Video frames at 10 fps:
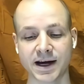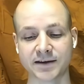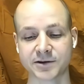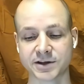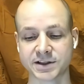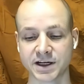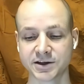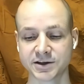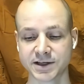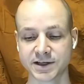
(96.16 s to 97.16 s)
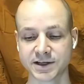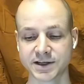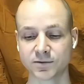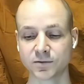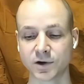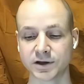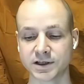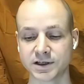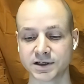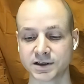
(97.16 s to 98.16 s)
After his tenure as abbot, while
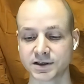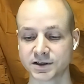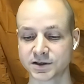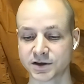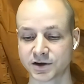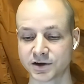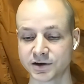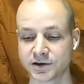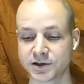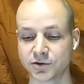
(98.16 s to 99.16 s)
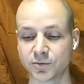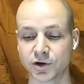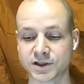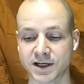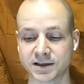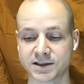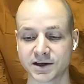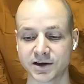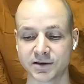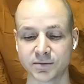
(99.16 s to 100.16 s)
he turned to a more
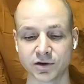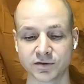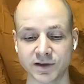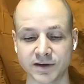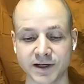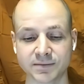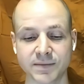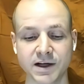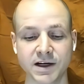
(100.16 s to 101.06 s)
solitary mode of living,